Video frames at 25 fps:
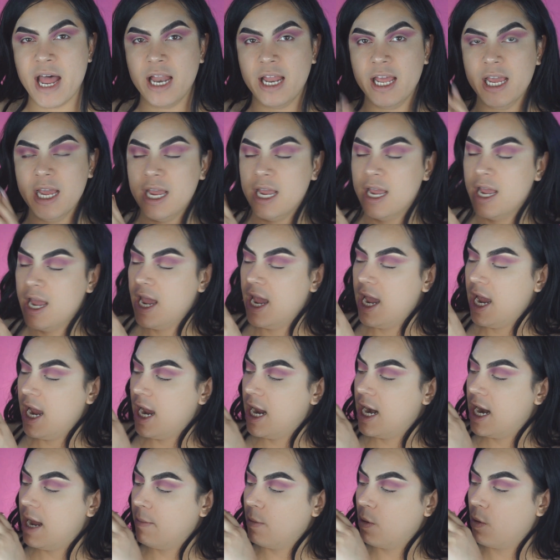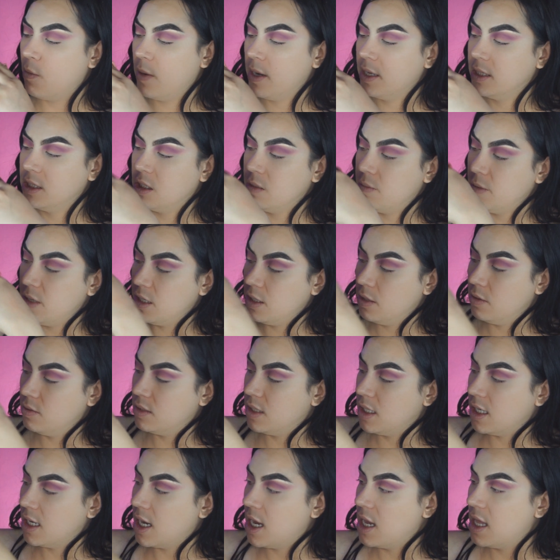palette and I'm going to be
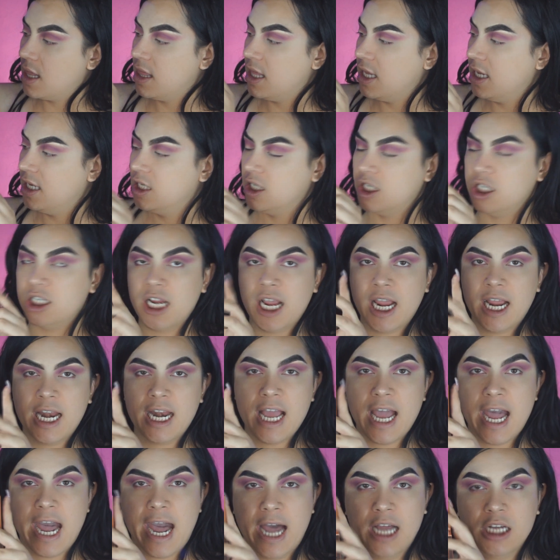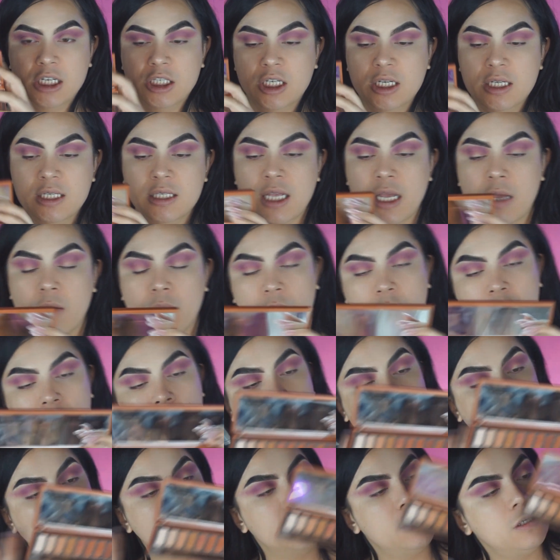using the shade Ashes and we're
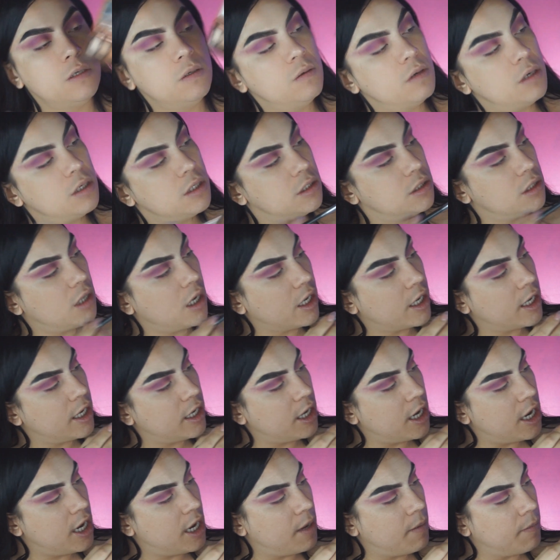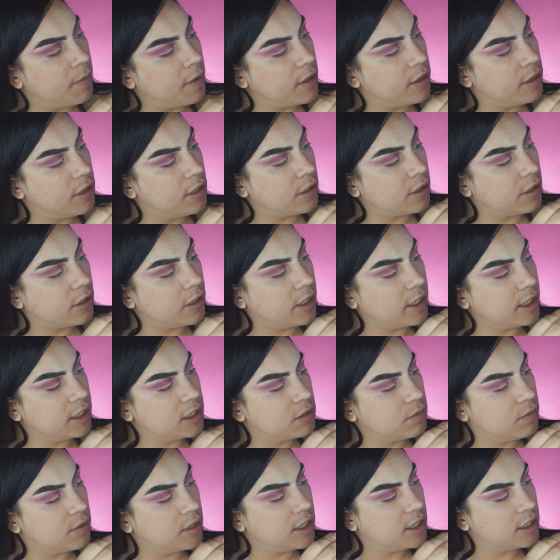going to darken up the
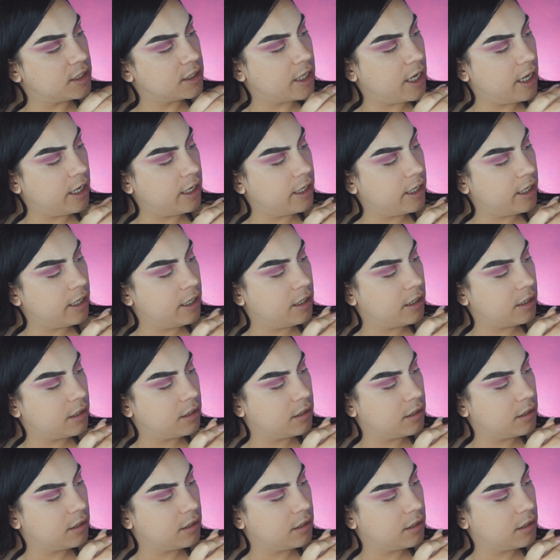crease with this color.